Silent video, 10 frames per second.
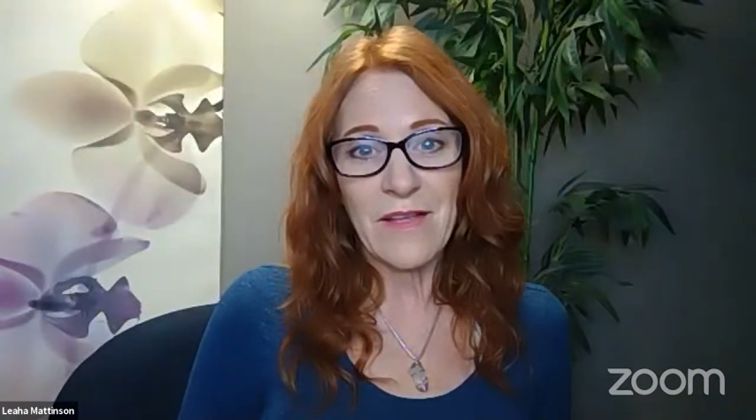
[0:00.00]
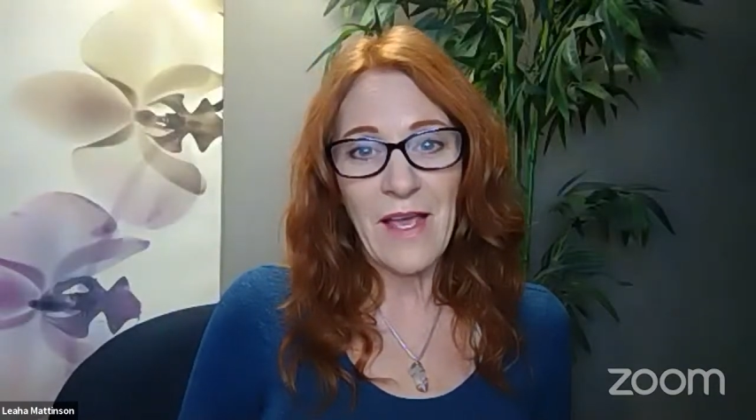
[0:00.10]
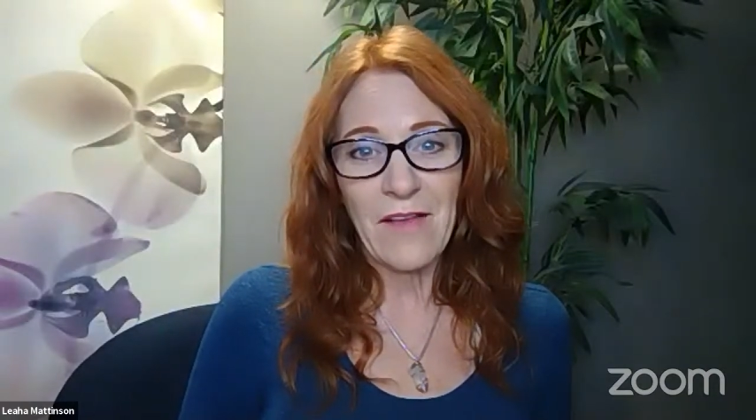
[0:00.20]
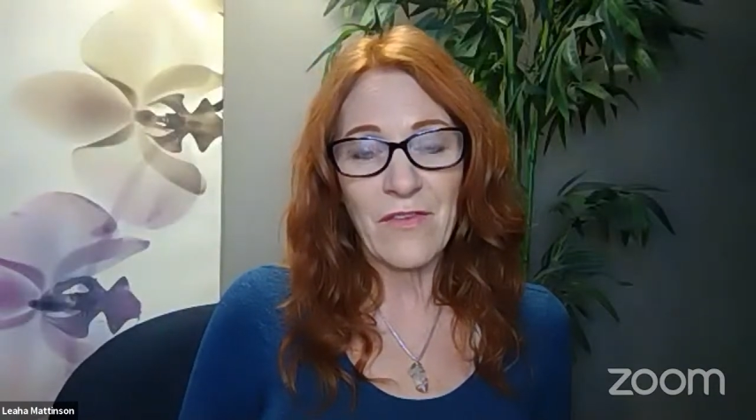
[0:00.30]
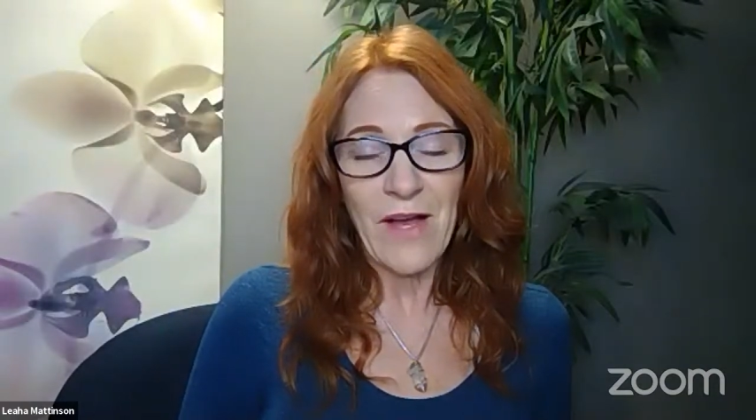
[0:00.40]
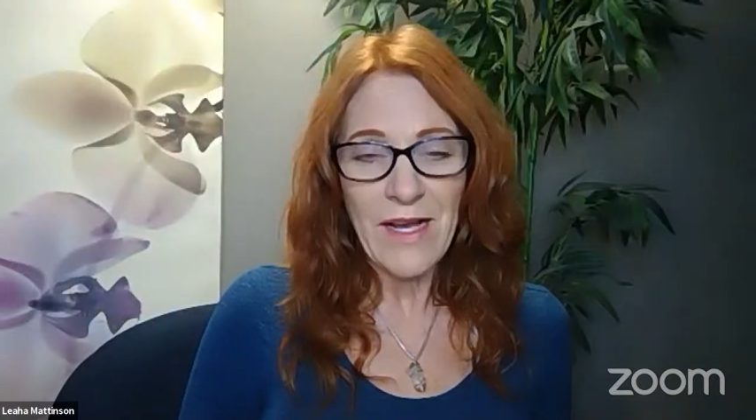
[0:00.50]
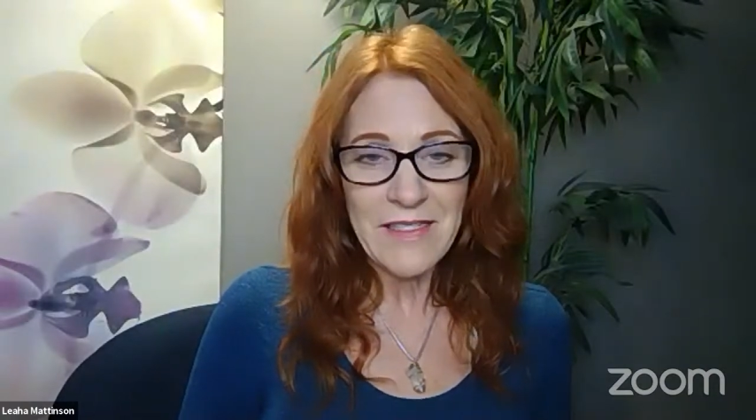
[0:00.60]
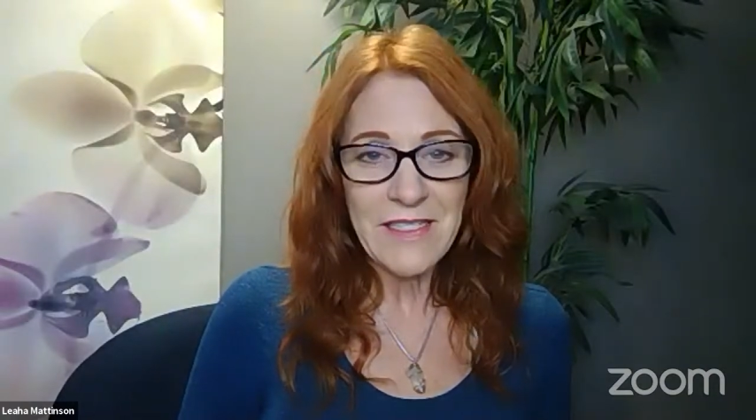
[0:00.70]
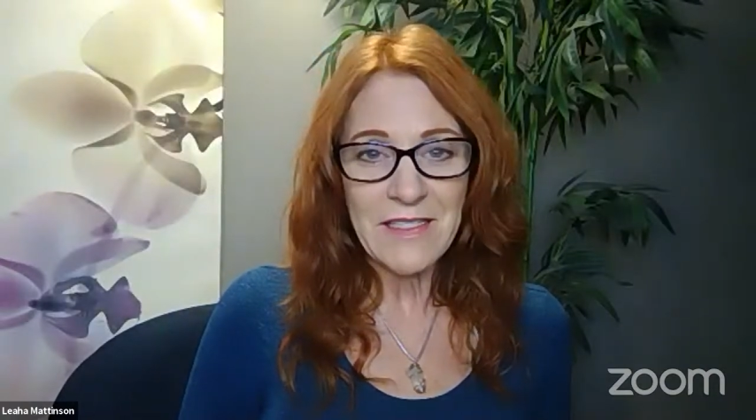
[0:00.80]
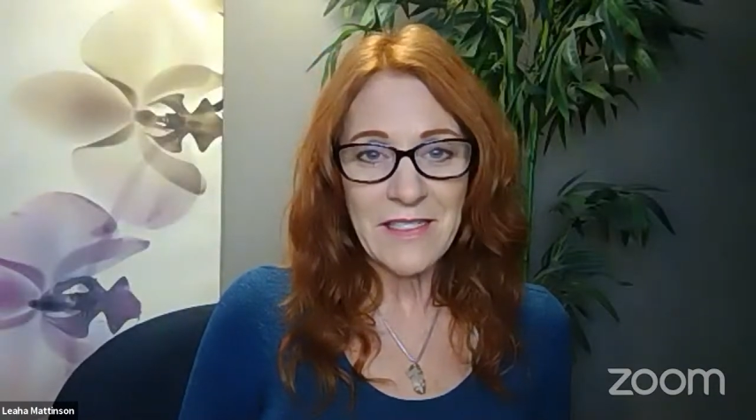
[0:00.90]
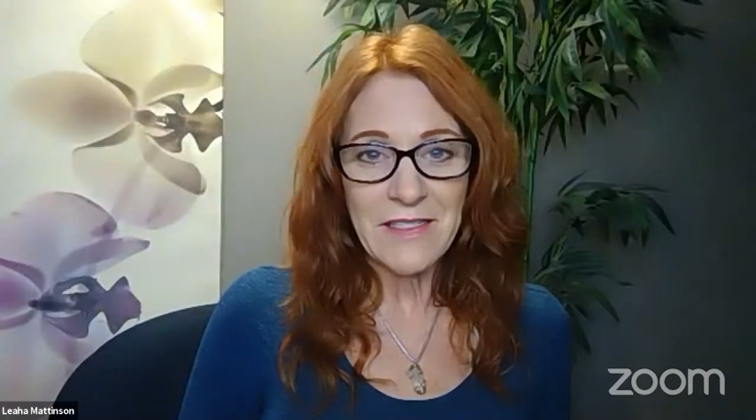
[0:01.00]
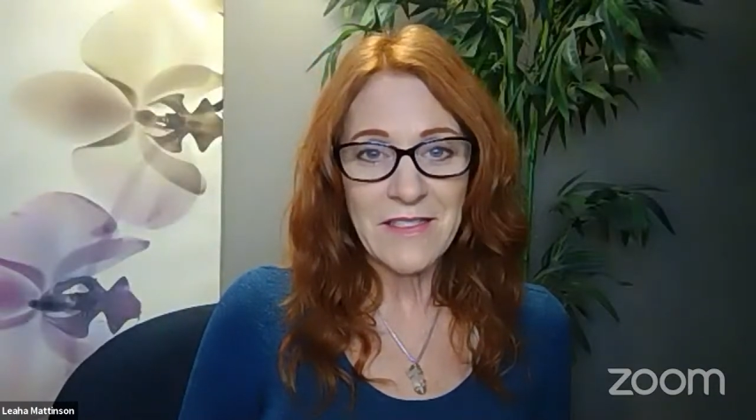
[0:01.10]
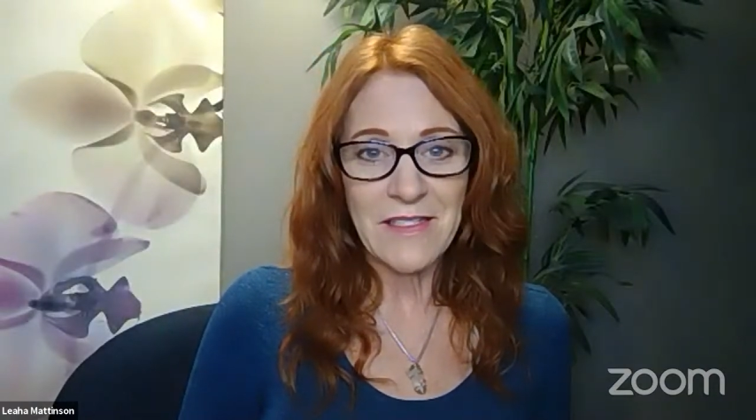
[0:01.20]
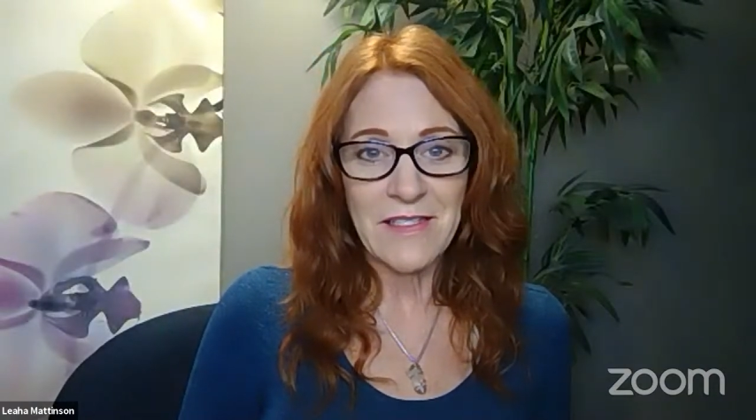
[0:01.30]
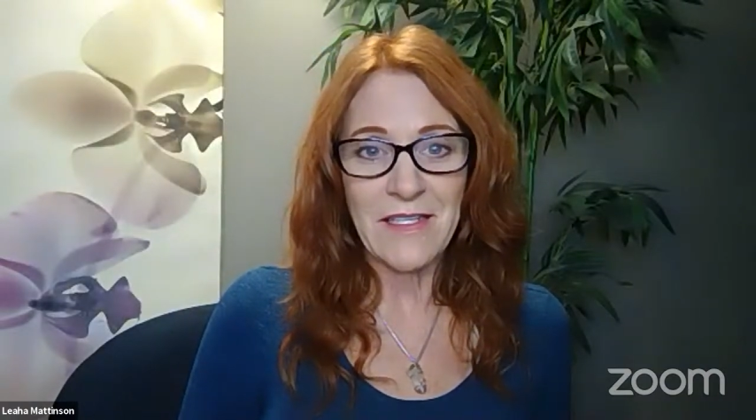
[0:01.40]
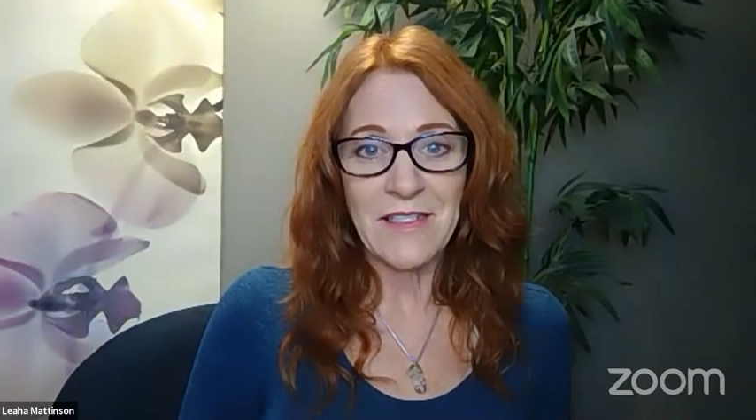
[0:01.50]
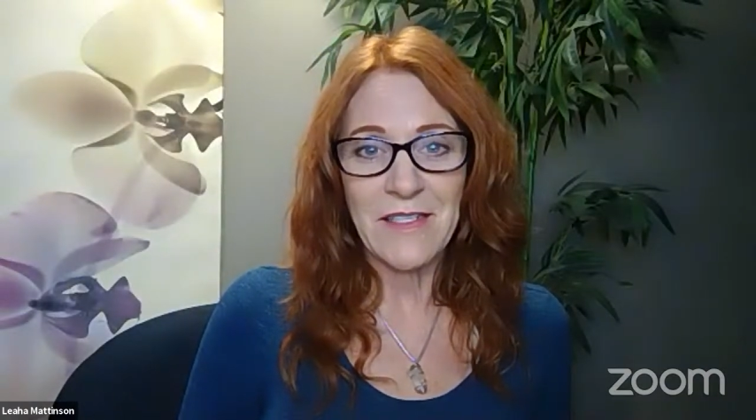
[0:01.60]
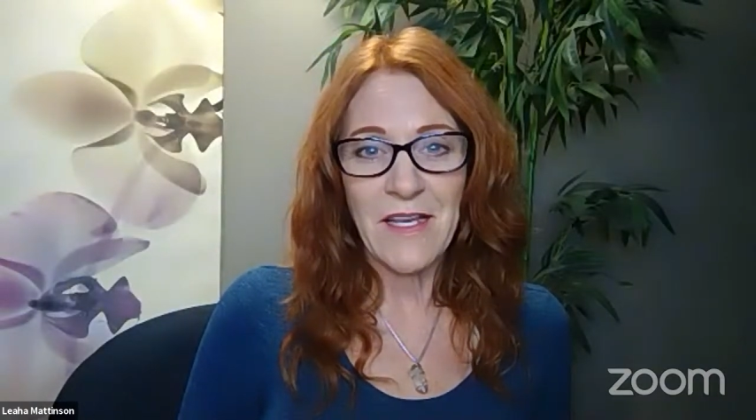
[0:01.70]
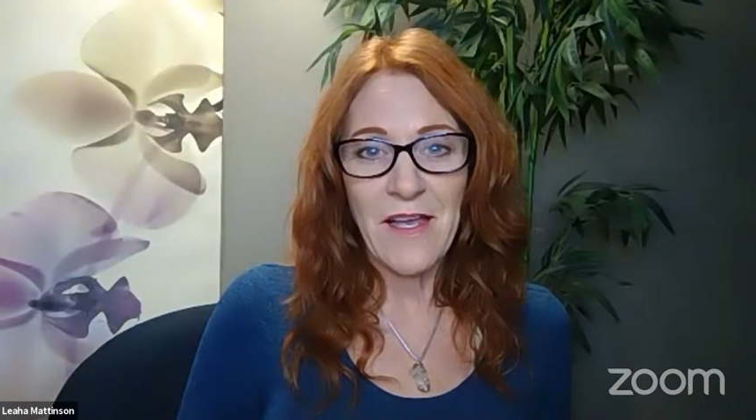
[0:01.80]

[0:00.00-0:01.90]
case of Huntington's disease,